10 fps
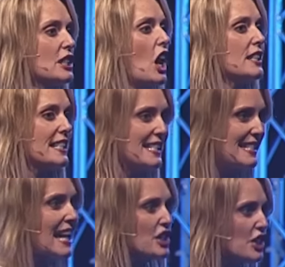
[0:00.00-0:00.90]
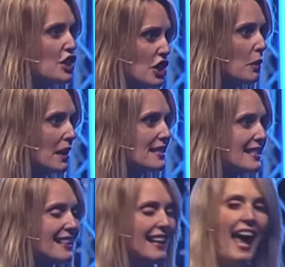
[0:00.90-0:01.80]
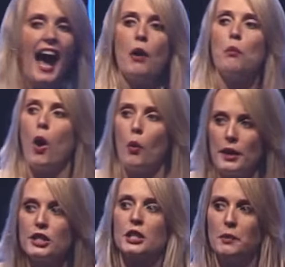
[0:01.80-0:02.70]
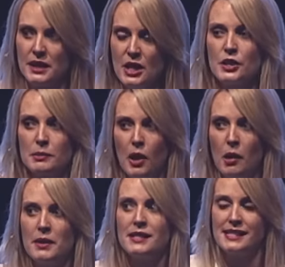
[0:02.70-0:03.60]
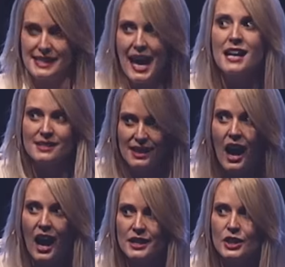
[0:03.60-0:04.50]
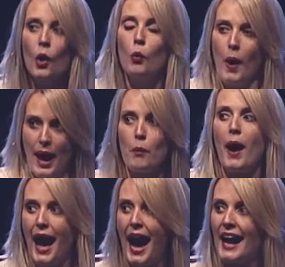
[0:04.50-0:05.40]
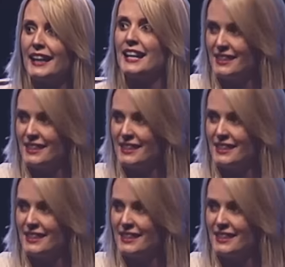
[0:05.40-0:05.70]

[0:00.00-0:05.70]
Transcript: to God's extension to us. And what we do in those moments tells God where we're at